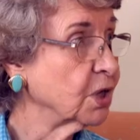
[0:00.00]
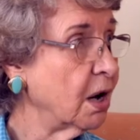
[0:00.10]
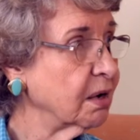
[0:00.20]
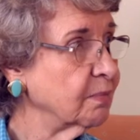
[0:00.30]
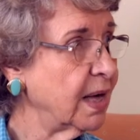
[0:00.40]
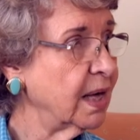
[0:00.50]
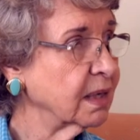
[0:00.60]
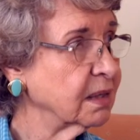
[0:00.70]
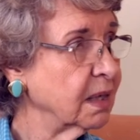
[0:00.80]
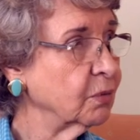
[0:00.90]

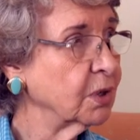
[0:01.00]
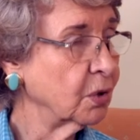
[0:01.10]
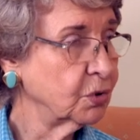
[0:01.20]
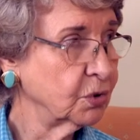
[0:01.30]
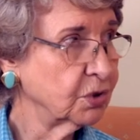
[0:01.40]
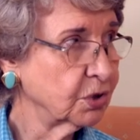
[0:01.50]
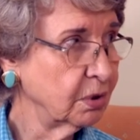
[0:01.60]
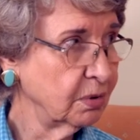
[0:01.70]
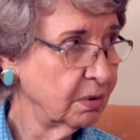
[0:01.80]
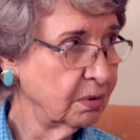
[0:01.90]
automatic that it would go to a
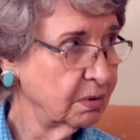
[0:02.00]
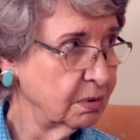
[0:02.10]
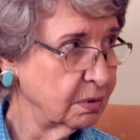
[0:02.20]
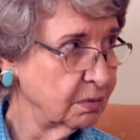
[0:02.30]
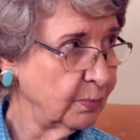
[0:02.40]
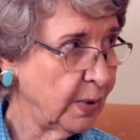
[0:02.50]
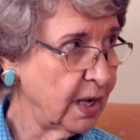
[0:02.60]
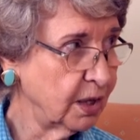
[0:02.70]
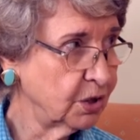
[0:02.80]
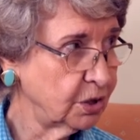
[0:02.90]
certain
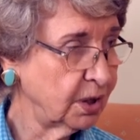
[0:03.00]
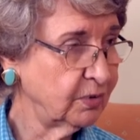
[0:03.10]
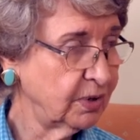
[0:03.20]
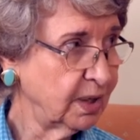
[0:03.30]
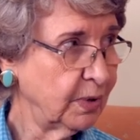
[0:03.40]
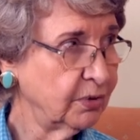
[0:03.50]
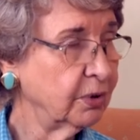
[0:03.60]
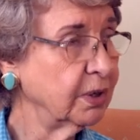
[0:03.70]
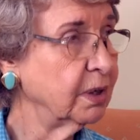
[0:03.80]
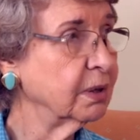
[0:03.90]
page every time I
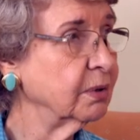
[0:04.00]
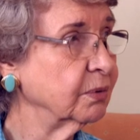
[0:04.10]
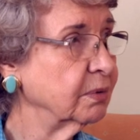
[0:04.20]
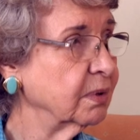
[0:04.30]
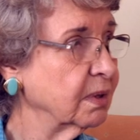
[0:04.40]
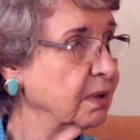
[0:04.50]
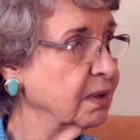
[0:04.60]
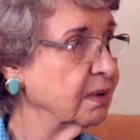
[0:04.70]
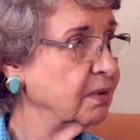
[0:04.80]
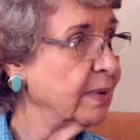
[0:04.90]
turn it on.
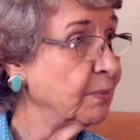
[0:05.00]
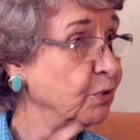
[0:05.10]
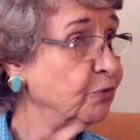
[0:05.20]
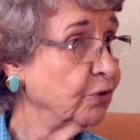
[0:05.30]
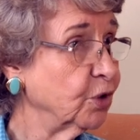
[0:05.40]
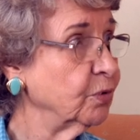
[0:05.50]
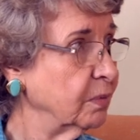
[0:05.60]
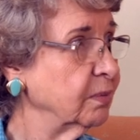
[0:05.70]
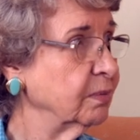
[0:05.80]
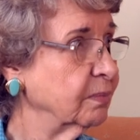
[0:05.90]
My preferred
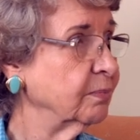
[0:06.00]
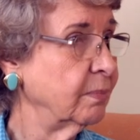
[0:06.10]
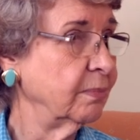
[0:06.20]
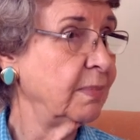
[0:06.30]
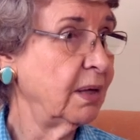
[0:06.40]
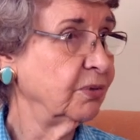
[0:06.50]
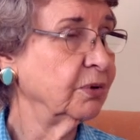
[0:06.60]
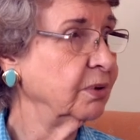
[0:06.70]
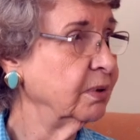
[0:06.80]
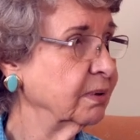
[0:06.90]

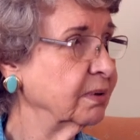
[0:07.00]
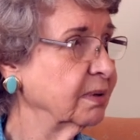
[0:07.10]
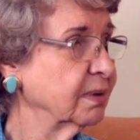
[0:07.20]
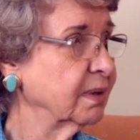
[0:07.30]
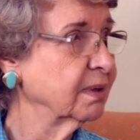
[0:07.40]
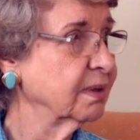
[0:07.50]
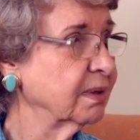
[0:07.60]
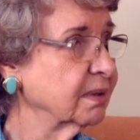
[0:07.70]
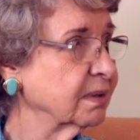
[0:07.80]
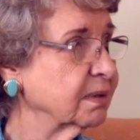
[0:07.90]
method. Okay.
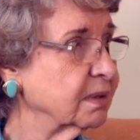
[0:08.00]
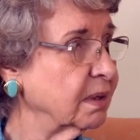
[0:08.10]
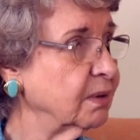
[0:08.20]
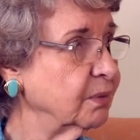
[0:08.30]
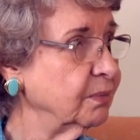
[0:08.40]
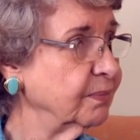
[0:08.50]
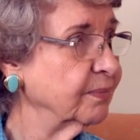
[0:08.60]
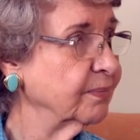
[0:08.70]
So.